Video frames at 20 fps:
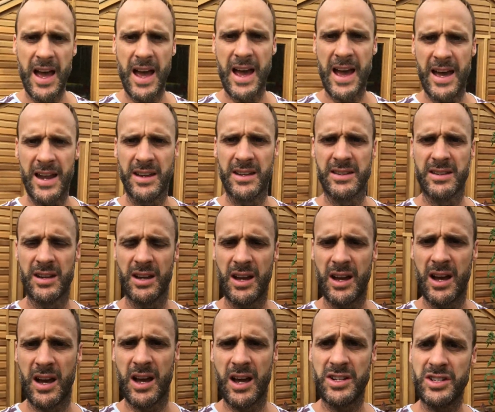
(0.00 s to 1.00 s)
And uh,
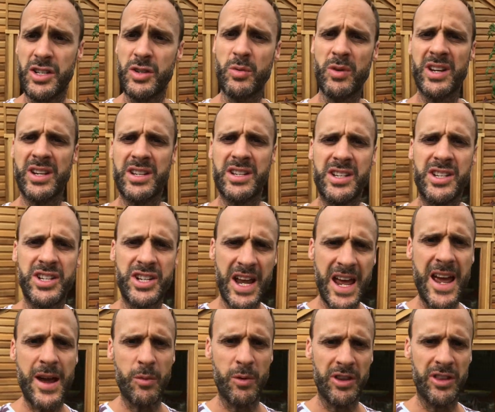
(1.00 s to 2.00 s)
I uh, just wanted to
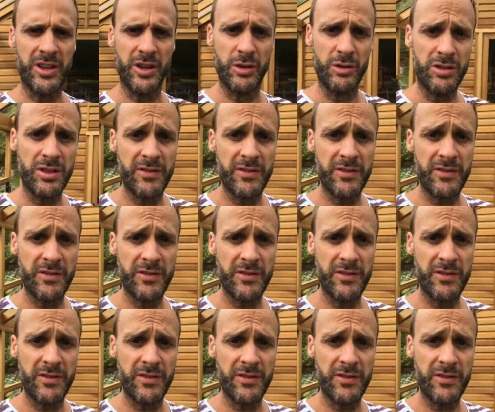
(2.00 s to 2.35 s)
share with you